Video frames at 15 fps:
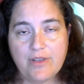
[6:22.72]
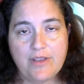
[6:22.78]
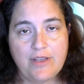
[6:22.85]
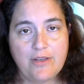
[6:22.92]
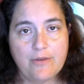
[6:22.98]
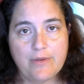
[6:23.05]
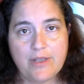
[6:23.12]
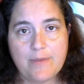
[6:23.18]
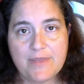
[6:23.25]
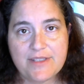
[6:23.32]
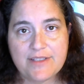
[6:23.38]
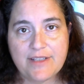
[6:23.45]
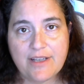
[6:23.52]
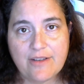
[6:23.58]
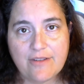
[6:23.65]
only thing you're really
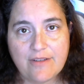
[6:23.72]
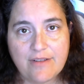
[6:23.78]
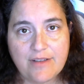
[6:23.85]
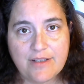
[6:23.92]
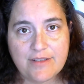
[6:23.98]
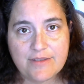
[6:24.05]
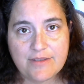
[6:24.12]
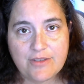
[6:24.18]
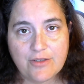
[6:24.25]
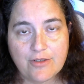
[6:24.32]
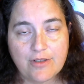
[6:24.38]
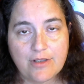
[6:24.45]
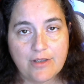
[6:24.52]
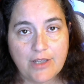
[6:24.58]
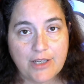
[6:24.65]
missing out on is
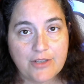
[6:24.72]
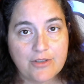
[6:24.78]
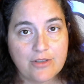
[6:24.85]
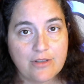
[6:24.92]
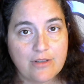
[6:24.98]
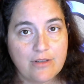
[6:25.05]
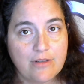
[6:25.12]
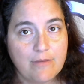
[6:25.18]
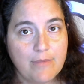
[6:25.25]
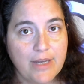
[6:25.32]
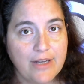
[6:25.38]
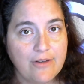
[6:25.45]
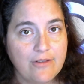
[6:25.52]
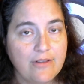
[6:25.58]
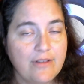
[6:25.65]
your collection
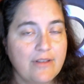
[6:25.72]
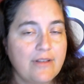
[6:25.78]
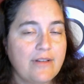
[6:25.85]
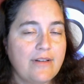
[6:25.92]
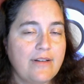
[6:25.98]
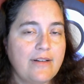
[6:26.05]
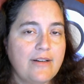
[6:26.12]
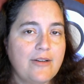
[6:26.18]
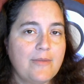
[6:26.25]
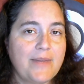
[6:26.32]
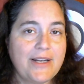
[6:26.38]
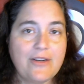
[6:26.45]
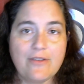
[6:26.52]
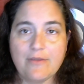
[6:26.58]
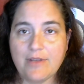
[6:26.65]
medal.
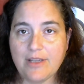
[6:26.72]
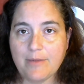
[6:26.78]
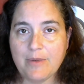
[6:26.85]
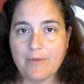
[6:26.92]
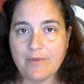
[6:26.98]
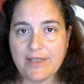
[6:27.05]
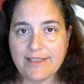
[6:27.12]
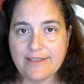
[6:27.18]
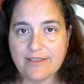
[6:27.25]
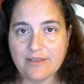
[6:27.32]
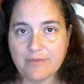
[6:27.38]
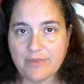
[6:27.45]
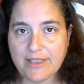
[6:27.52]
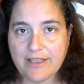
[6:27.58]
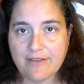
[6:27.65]
I know a lot of people like to
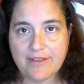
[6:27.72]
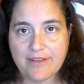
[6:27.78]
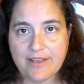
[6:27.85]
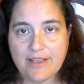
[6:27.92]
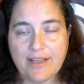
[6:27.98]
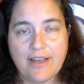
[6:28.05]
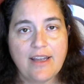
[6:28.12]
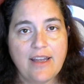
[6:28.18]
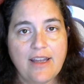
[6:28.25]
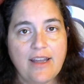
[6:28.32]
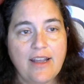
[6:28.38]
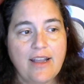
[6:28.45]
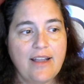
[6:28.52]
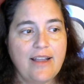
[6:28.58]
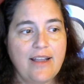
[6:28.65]
complete everything.
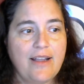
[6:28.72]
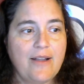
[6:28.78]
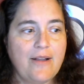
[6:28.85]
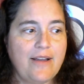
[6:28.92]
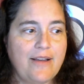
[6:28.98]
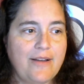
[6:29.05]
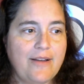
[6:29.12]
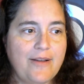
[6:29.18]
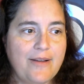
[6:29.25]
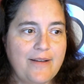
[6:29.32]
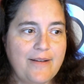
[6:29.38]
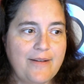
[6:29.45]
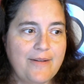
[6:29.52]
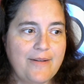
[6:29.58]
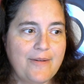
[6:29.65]

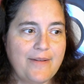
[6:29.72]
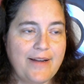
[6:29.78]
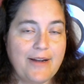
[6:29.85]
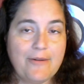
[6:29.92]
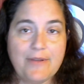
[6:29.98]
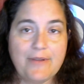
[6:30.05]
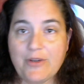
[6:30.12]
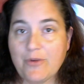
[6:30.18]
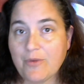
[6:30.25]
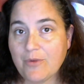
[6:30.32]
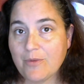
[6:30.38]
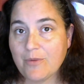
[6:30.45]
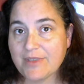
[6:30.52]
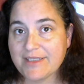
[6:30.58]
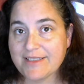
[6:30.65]
I really don't
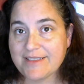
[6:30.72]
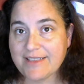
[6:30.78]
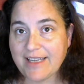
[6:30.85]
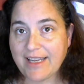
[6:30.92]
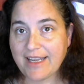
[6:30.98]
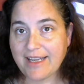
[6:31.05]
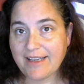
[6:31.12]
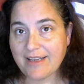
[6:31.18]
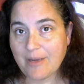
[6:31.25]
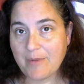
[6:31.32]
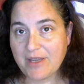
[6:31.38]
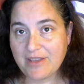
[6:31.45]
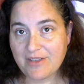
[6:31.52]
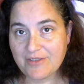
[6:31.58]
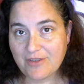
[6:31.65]
know what to say. I
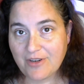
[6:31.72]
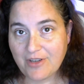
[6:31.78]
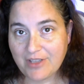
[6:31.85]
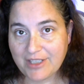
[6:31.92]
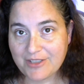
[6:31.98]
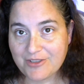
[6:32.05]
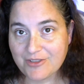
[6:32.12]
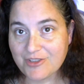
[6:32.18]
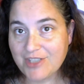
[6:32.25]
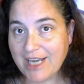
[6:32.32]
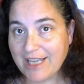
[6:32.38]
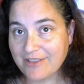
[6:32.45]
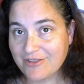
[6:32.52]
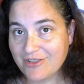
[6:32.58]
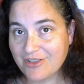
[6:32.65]
mean, these are collection
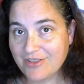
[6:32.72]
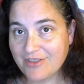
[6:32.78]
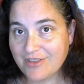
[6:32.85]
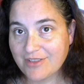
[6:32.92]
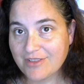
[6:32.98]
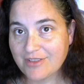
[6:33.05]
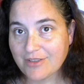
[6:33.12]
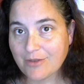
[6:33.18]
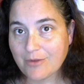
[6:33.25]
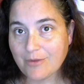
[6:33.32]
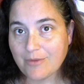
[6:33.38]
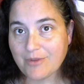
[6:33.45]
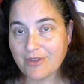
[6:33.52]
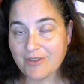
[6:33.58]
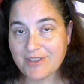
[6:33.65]
challenges,
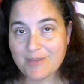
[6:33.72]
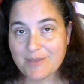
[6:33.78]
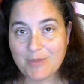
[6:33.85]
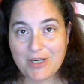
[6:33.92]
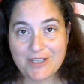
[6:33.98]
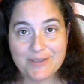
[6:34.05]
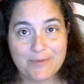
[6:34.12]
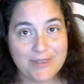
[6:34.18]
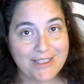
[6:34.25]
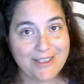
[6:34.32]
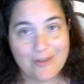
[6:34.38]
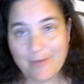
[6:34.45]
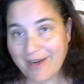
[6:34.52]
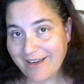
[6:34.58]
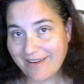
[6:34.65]
so there is a possibility
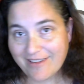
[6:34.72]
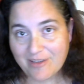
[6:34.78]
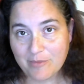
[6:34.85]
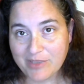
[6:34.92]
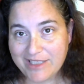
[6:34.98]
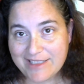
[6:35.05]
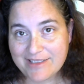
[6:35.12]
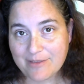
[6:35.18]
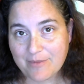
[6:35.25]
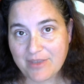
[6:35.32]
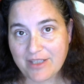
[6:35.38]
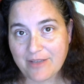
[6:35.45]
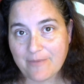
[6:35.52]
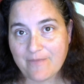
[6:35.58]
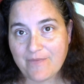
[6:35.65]
you might not complete
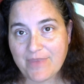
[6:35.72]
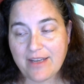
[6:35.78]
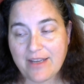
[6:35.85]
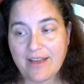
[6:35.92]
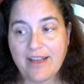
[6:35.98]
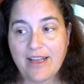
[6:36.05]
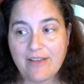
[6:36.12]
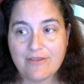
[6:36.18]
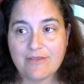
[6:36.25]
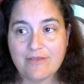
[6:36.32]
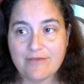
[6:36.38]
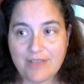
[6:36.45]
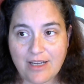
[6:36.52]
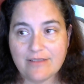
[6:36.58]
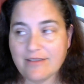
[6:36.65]
something. And I have
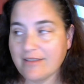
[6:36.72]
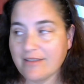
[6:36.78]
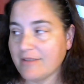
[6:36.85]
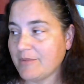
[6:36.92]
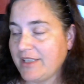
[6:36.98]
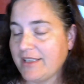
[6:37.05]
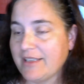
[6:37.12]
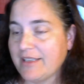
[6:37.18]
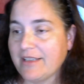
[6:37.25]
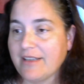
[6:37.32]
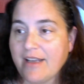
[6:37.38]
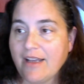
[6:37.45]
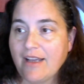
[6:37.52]
not completed,